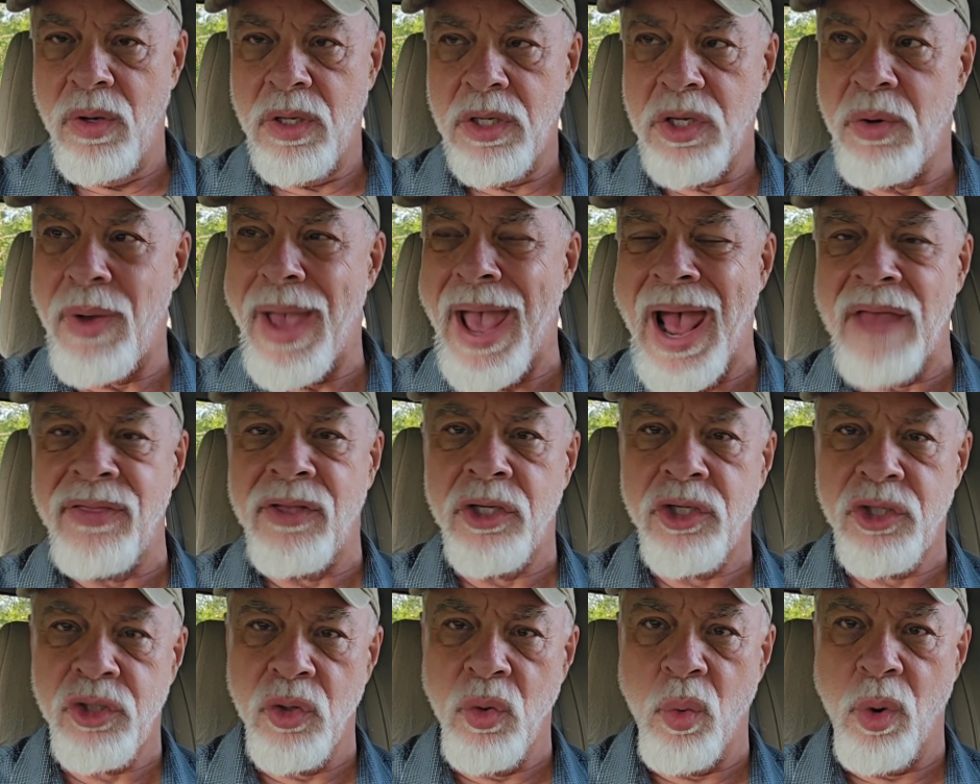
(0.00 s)
You add
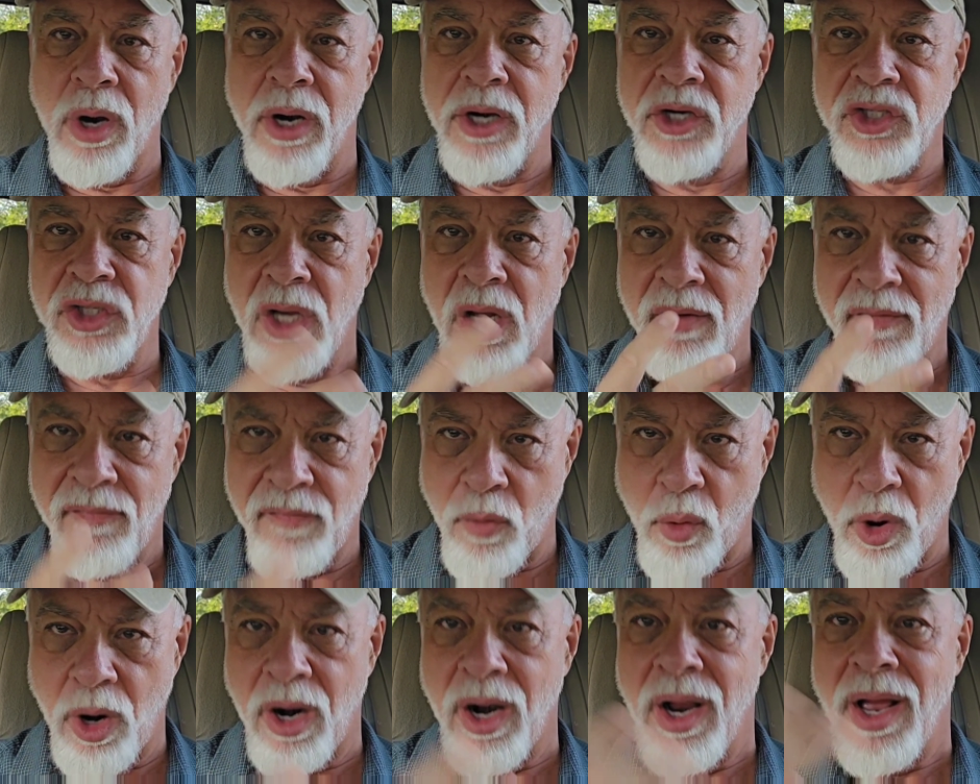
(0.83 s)
the two words
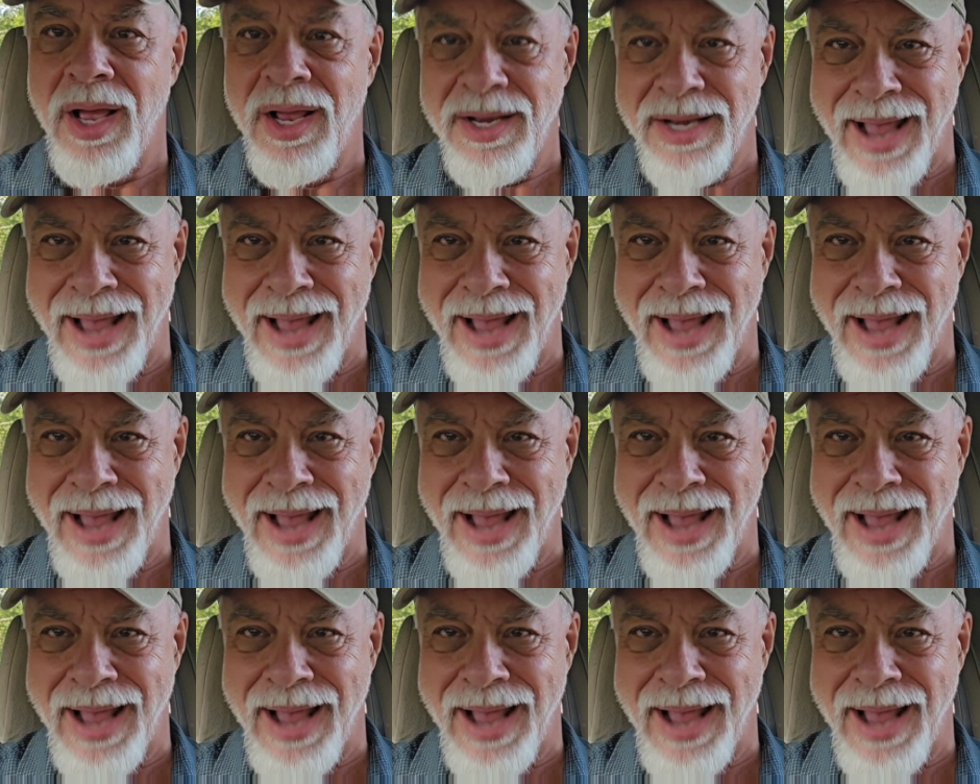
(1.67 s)
for